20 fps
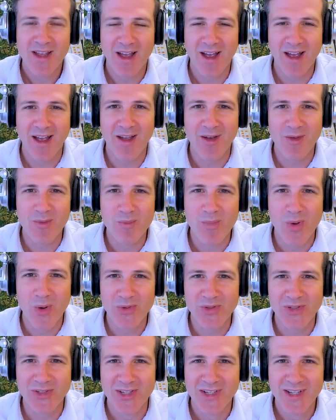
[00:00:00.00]
uh,
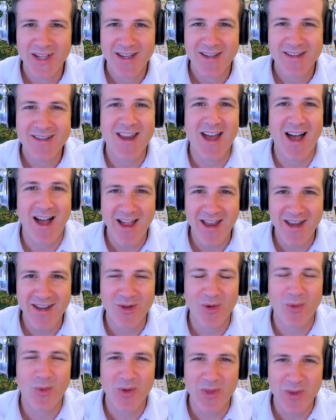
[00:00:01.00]
most
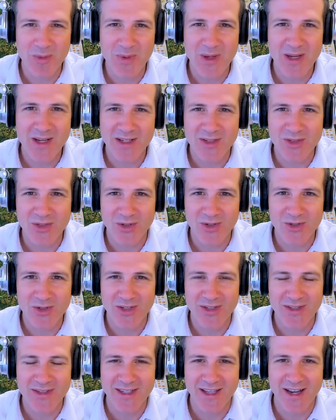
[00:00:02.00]
non-orthopedic surgeons,